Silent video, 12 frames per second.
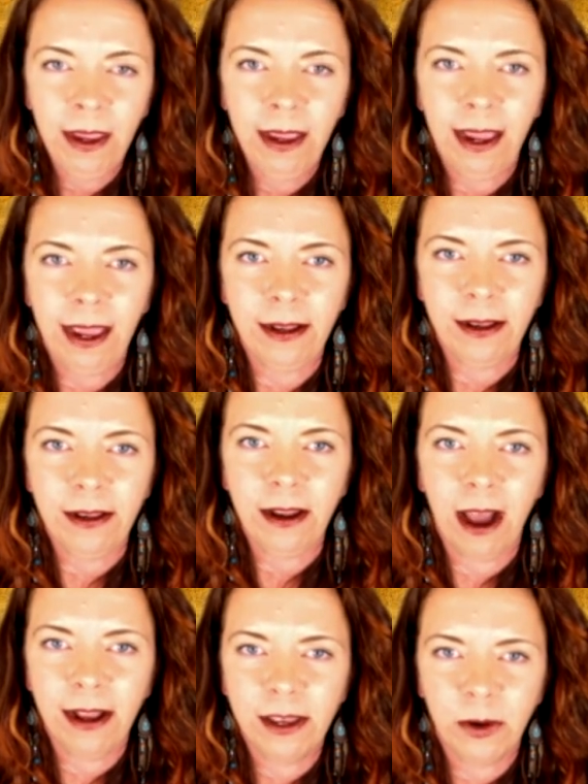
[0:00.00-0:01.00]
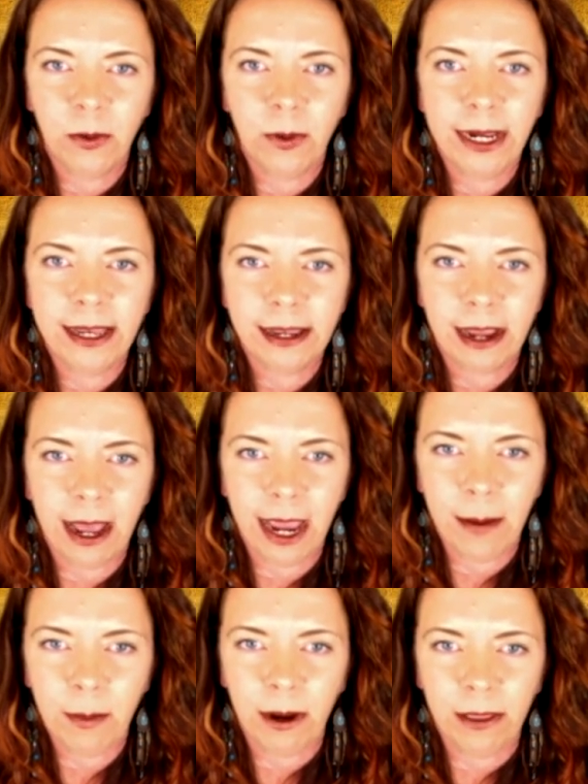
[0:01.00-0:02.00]
and not to waste
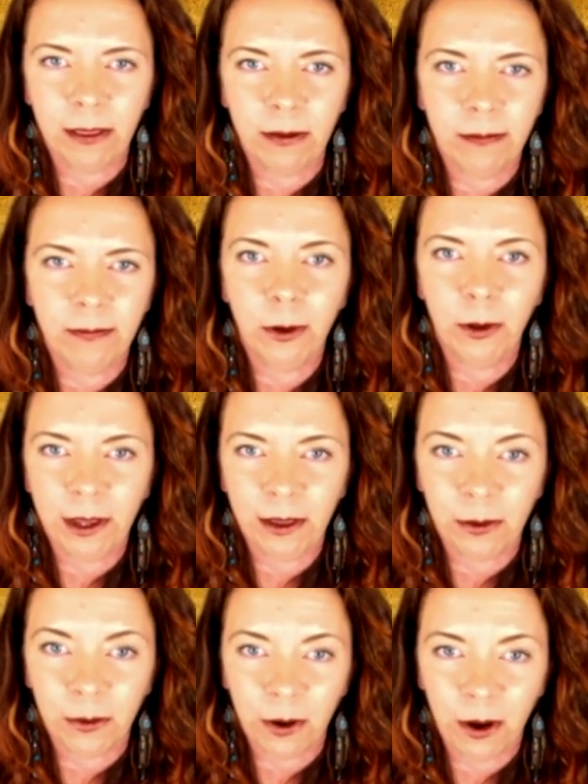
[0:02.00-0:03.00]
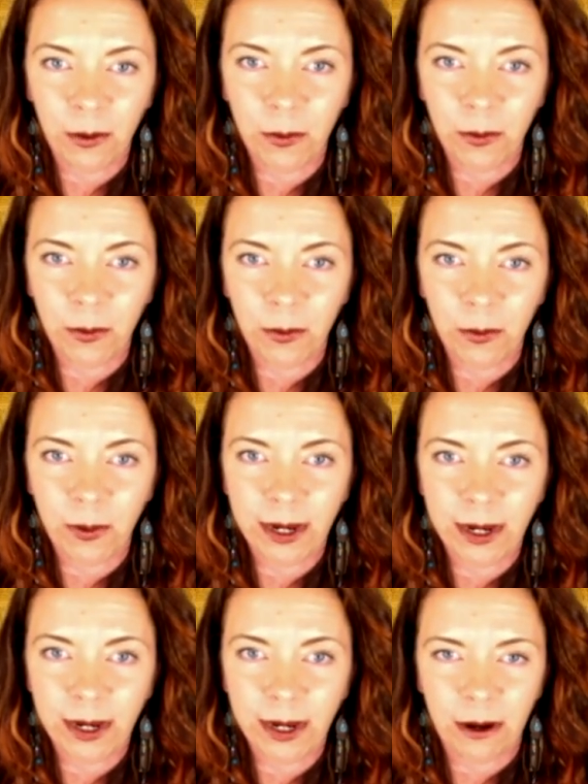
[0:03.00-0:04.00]
time on pulling the wrong
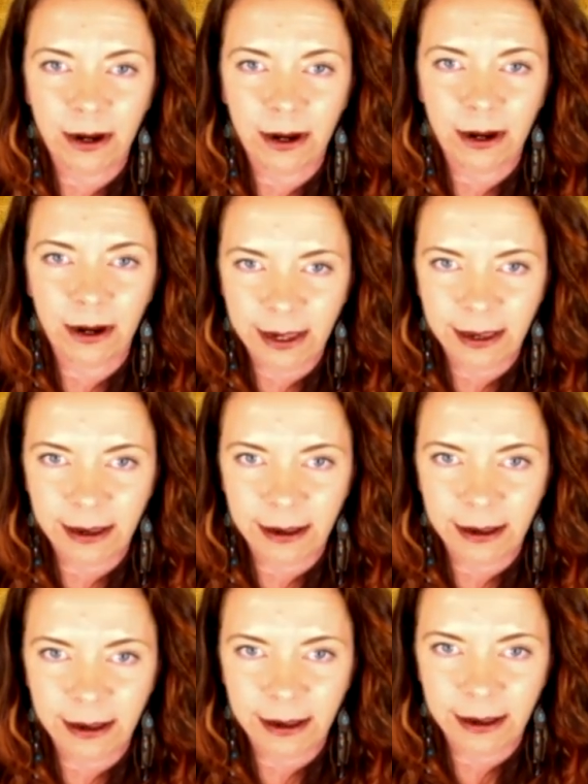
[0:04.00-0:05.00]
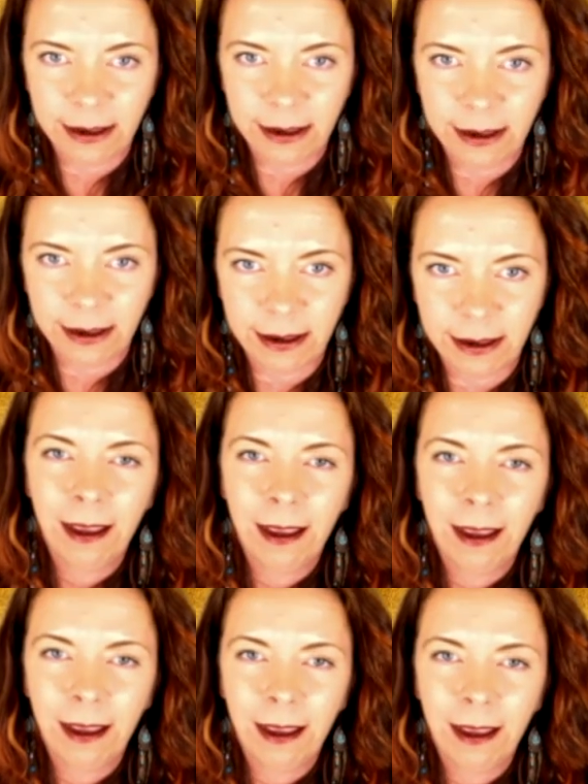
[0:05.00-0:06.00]
weeds in the wrong season.
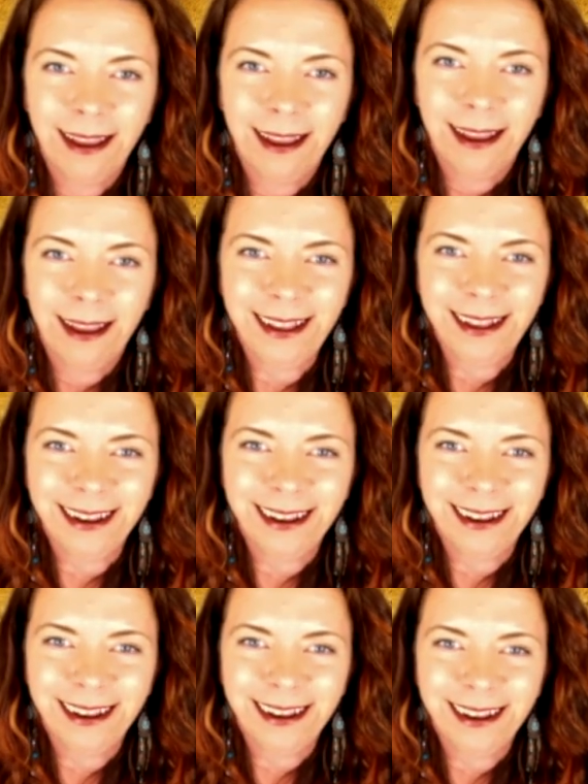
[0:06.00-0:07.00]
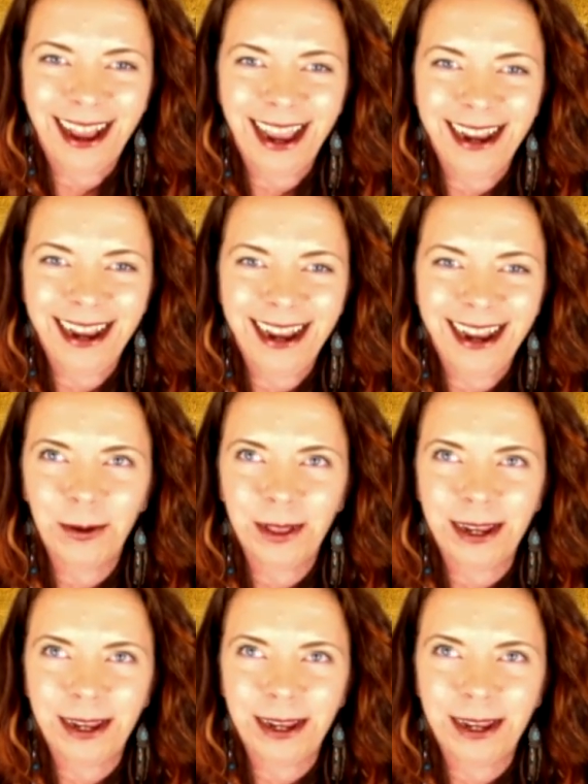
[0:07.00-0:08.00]
And I didn't really
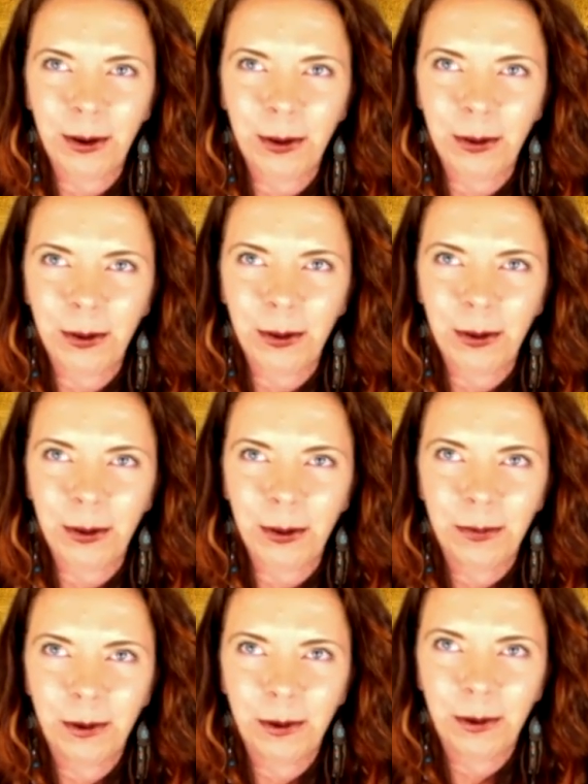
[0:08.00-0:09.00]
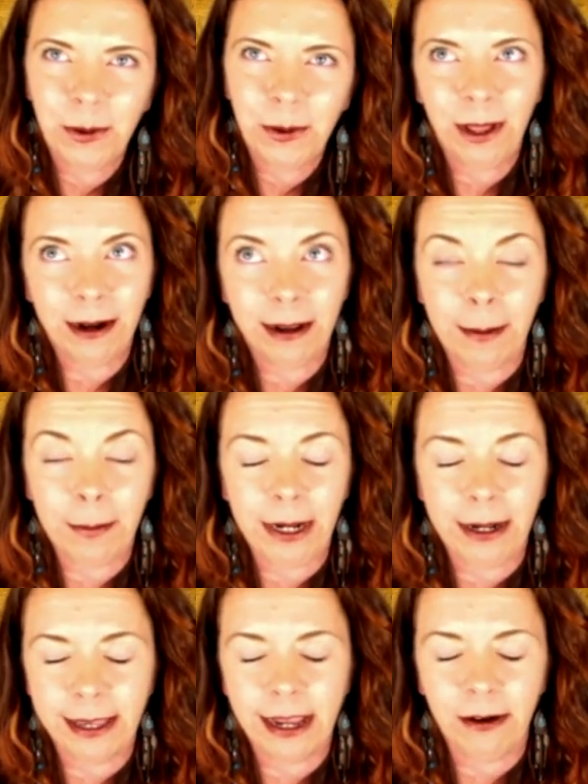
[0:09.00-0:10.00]
know a whole lot. I mean, it
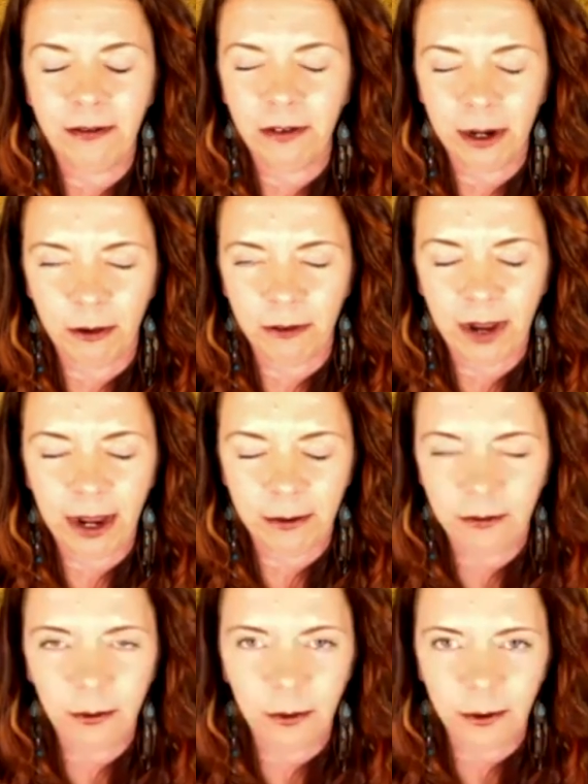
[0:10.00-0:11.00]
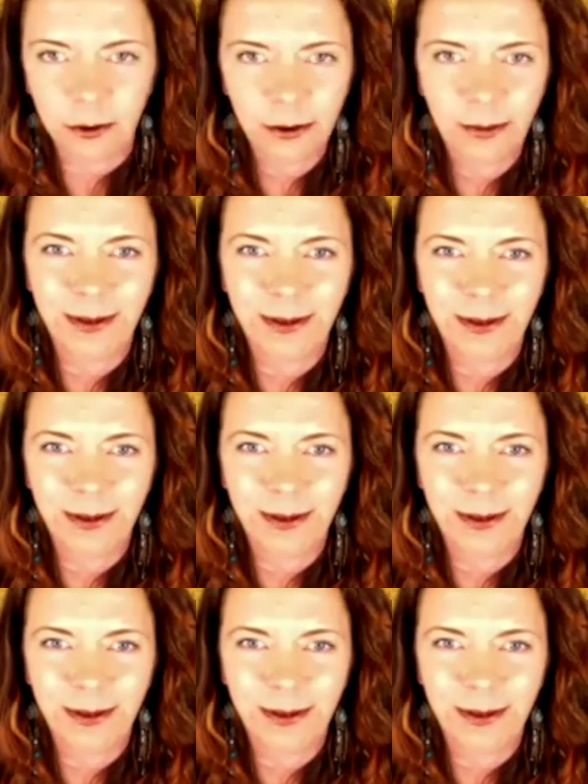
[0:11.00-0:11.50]
sounded very profound, of course, but